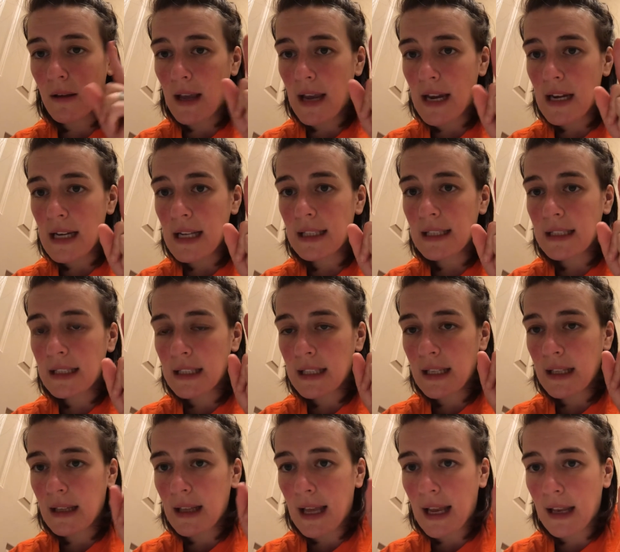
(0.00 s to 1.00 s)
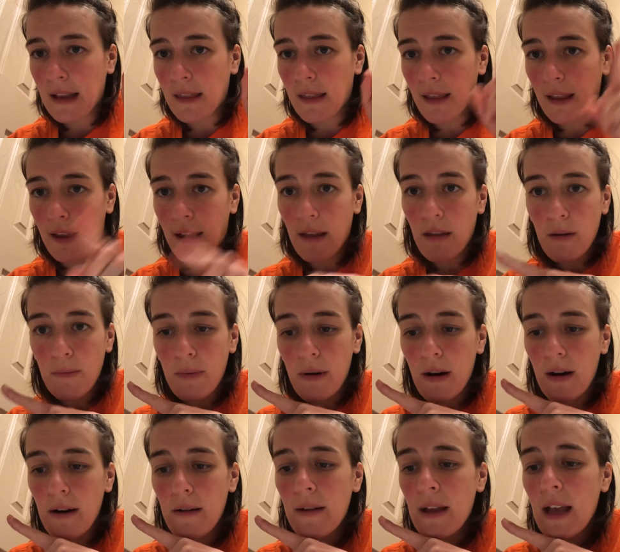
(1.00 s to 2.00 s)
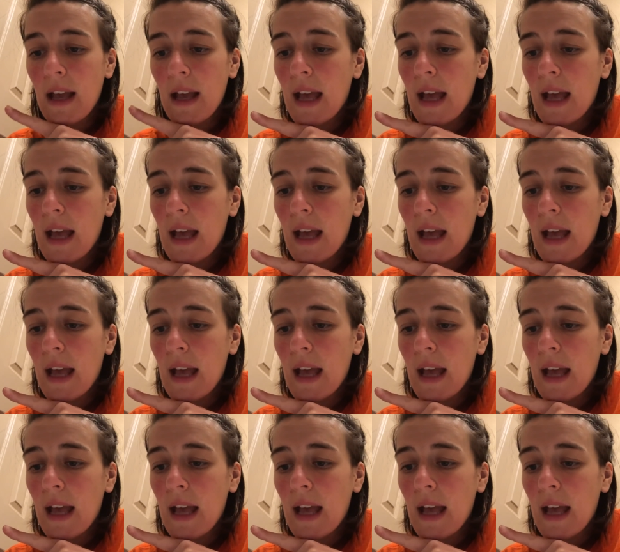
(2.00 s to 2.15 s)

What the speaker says: anus to like the other part.